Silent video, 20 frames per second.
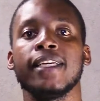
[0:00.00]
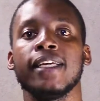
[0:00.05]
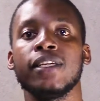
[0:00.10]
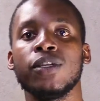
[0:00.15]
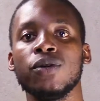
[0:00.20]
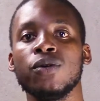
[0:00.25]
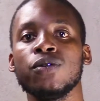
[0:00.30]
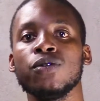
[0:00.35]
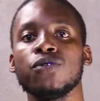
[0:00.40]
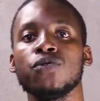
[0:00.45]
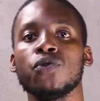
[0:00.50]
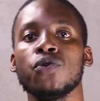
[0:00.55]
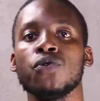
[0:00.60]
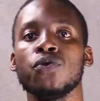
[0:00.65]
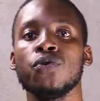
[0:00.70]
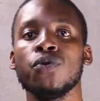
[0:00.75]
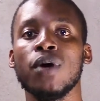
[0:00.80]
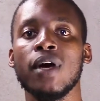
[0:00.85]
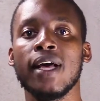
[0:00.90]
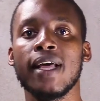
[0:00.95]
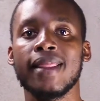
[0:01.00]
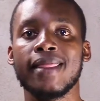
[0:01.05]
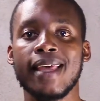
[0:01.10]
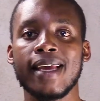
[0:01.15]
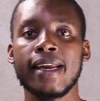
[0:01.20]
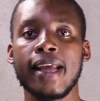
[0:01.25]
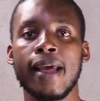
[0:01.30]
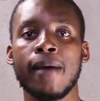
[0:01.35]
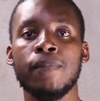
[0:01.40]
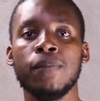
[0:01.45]
and also
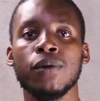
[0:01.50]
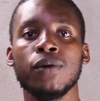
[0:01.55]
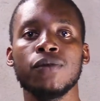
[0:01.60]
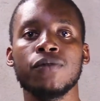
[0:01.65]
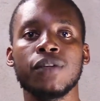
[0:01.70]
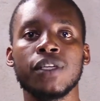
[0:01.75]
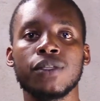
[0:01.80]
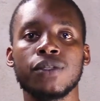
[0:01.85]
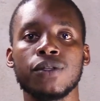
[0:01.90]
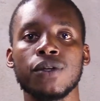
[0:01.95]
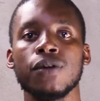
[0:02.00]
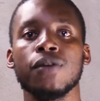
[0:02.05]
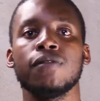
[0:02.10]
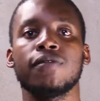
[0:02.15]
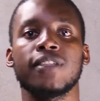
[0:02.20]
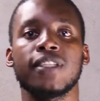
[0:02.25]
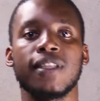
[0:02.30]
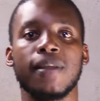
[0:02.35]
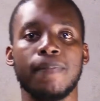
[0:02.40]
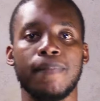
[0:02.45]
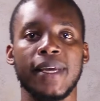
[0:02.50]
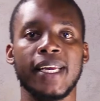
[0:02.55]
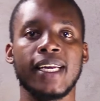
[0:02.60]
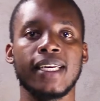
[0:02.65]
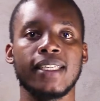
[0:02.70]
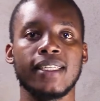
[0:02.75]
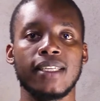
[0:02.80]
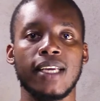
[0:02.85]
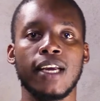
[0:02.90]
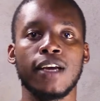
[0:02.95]
that Apple reserves the
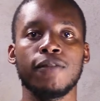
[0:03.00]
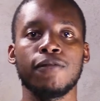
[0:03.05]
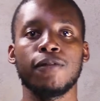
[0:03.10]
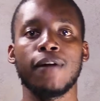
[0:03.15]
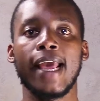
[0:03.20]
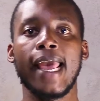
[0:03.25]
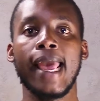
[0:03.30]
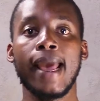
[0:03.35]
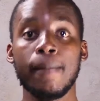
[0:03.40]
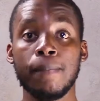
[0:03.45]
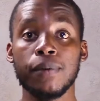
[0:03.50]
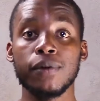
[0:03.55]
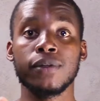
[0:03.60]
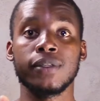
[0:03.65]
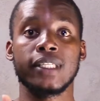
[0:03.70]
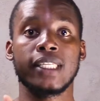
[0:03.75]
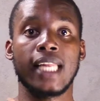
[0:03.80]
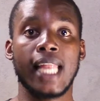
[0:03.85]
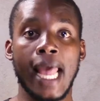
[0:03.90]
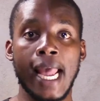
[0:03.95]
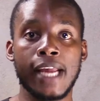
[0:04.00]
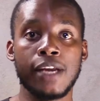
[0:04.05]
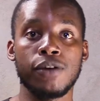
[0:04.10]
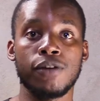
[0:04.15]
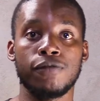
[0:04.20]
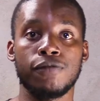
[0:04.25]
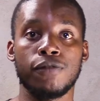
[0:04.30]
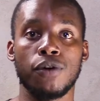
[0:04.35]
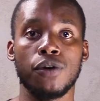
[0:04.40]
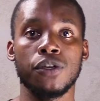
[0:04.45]
better tech for Apple's line
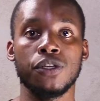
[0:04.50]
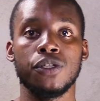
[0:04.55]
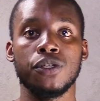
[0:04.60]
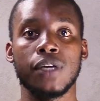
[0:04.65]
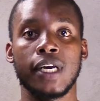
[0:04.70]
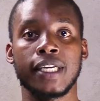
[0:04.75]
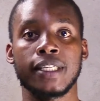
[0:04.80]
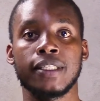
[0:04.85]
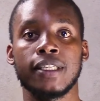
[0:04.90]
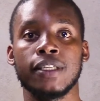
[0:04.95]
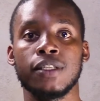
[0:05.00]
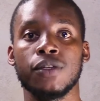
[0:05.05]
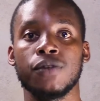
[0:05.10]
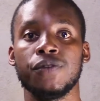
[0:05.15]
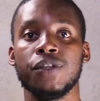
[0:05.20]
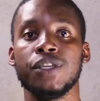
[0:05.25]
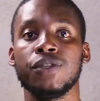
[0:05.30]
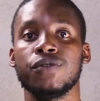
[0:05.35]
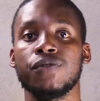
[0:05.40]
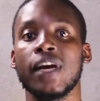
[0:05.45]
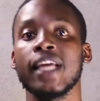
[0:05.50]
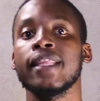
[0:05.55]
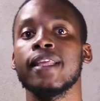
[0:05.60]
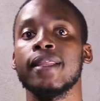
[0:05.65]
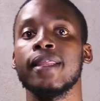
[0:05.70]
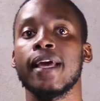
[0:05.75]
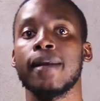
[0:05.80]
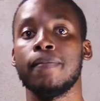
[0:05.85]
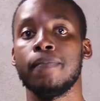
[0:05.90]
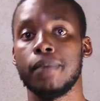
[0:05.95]
of audio accessories rather
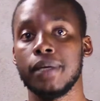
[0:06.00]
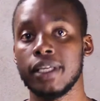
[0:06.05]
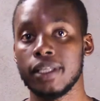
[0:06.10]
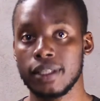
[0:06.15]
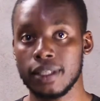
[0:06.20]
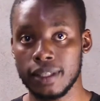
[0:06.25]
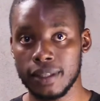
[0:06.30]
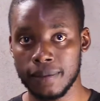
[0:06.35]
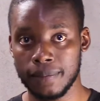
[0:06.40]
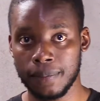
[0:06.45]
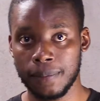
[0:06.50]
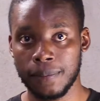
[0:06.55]
than Beats.